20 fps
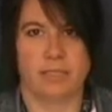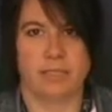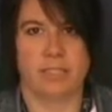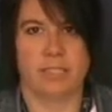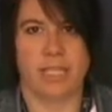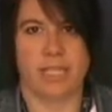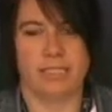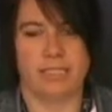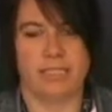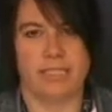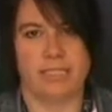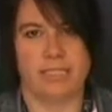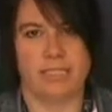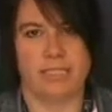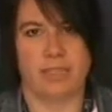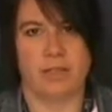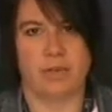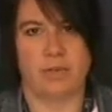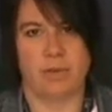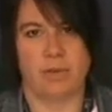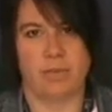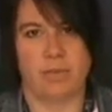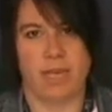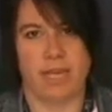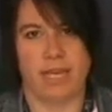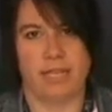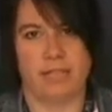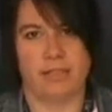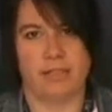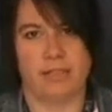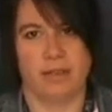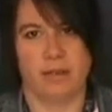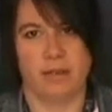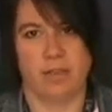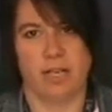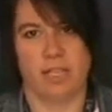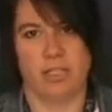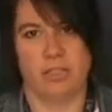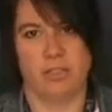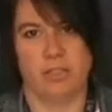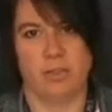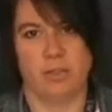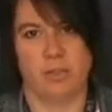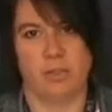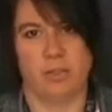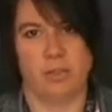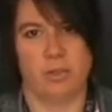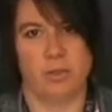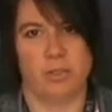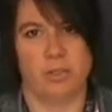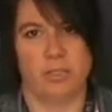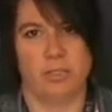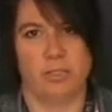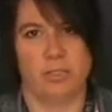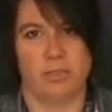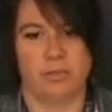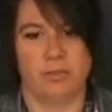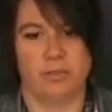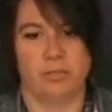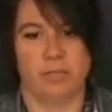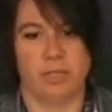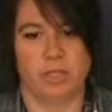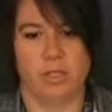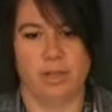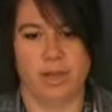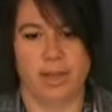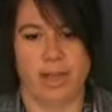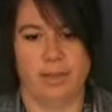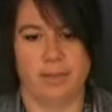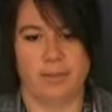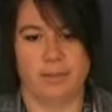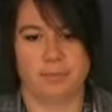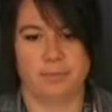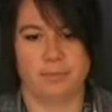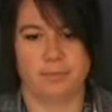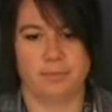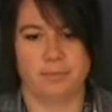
changes that have been made, and I can choose which ones to look at.